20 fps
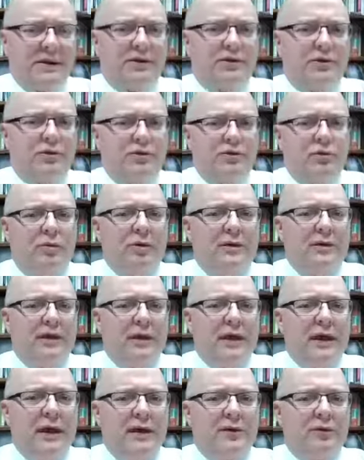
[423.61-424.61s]
that they're joined
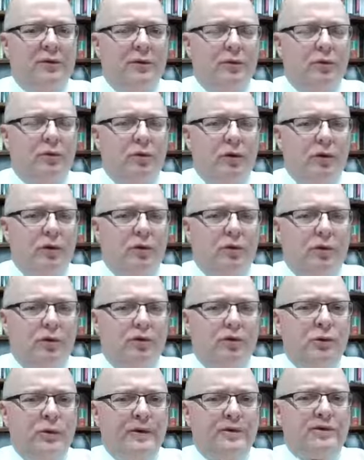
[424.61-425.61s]
together and we're
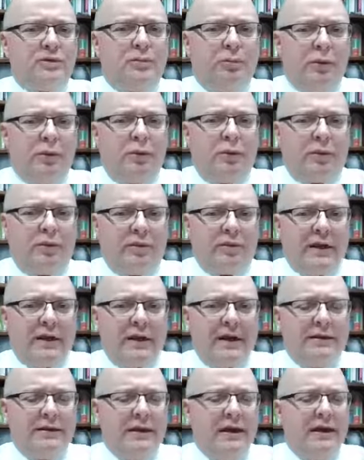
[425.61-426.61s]
going to explore
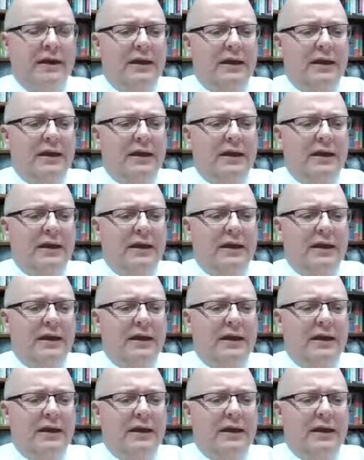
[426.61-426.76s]
that